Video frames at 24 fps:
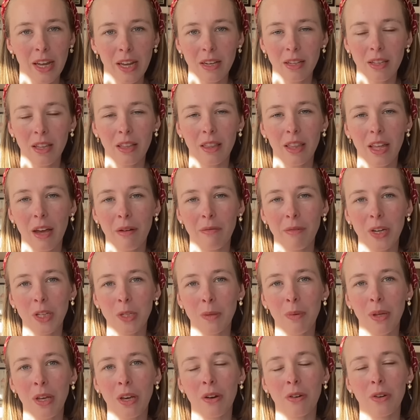that
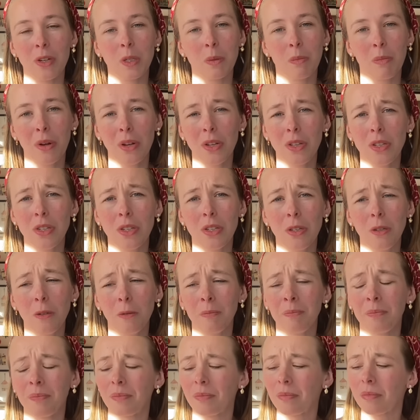recipe corresponds to,
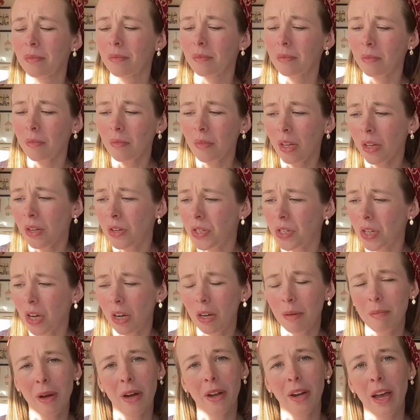talk
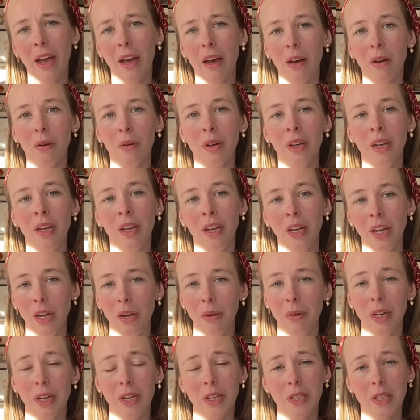about how
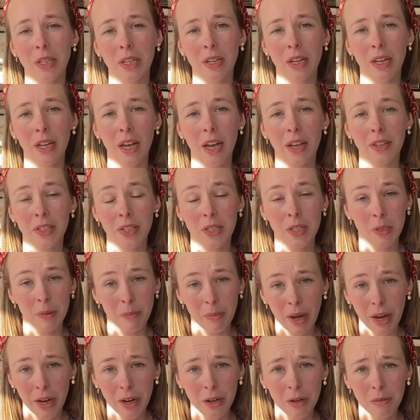it has
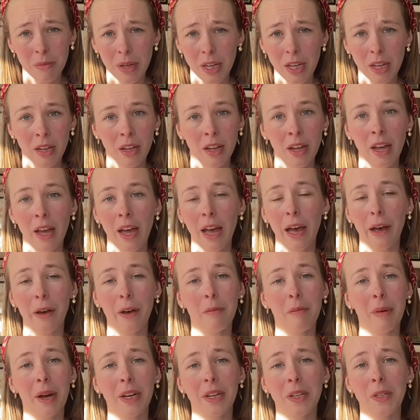inspired me, how it
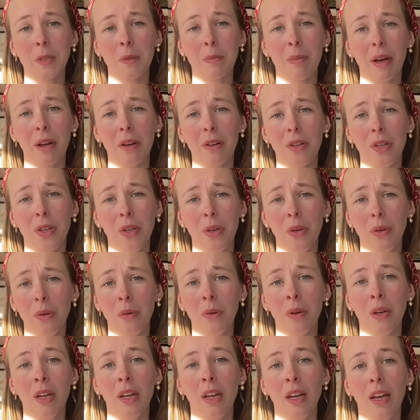might inspire you,
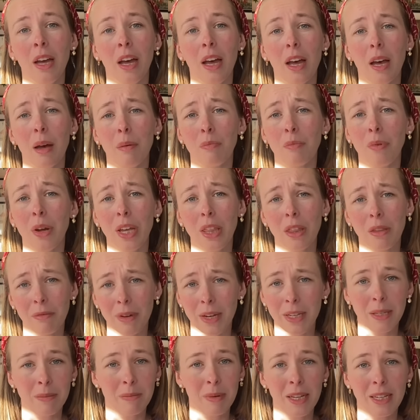break the
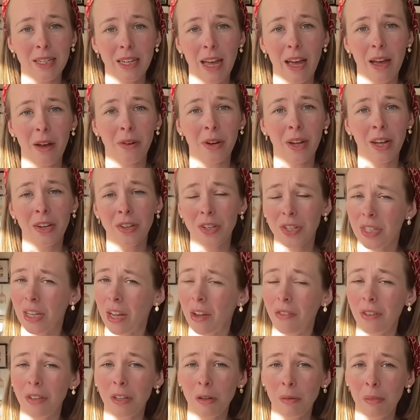recipe down, and just have a
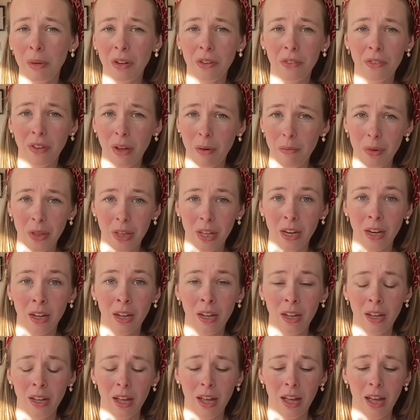little bit of fun with it.
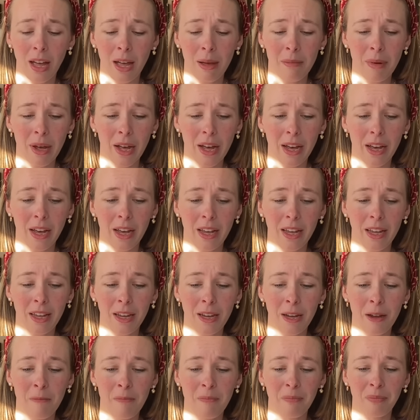
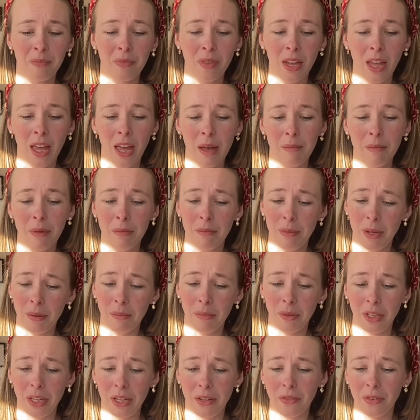I am a big
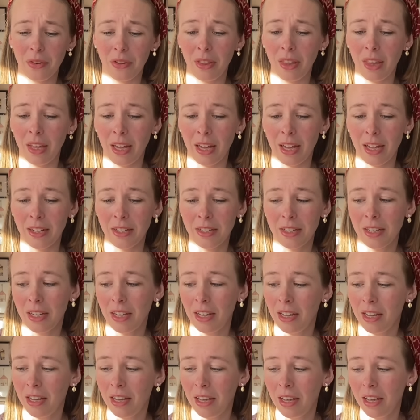believer that
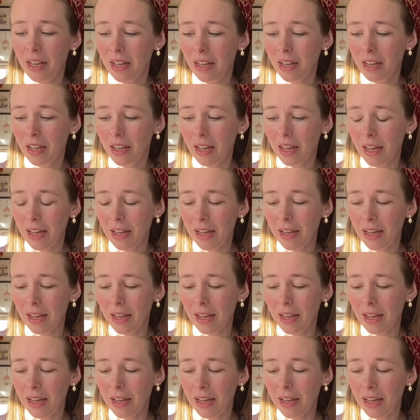I